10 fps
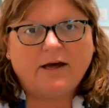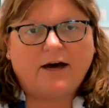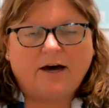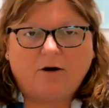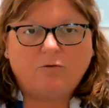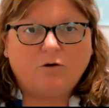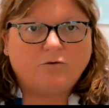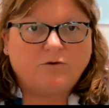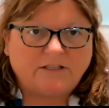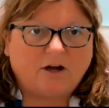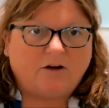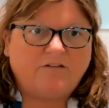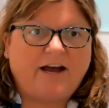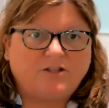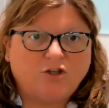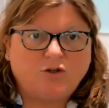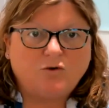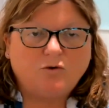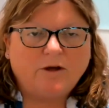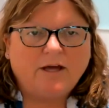will resolve that
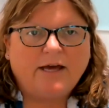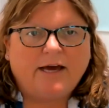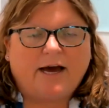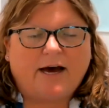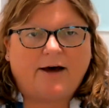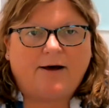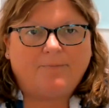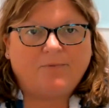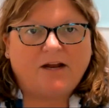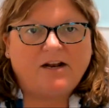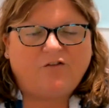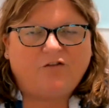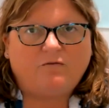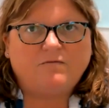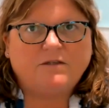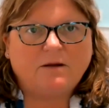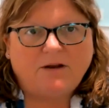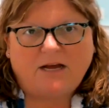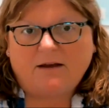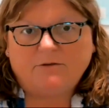too. And if
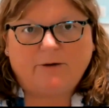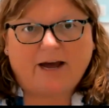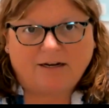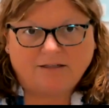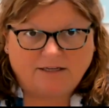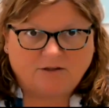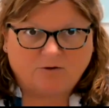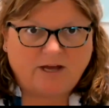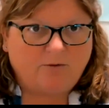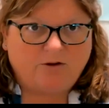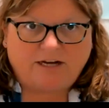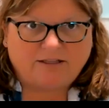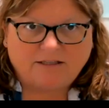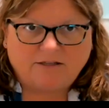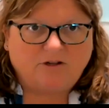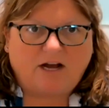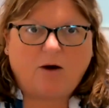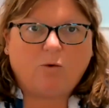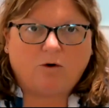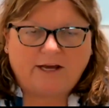somebody comes back and says, okay, well, that's still
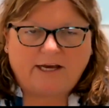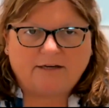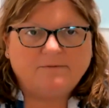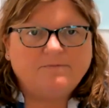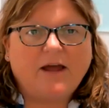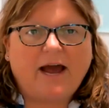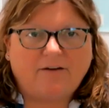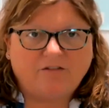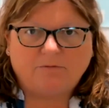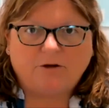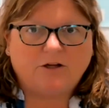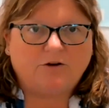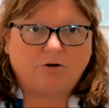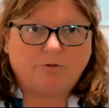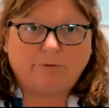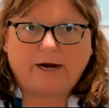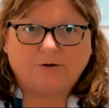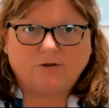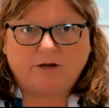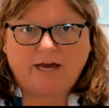not working, have them clear their
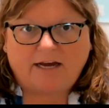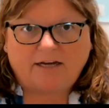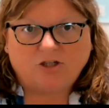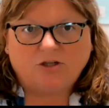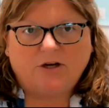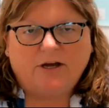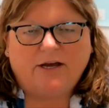browser cache.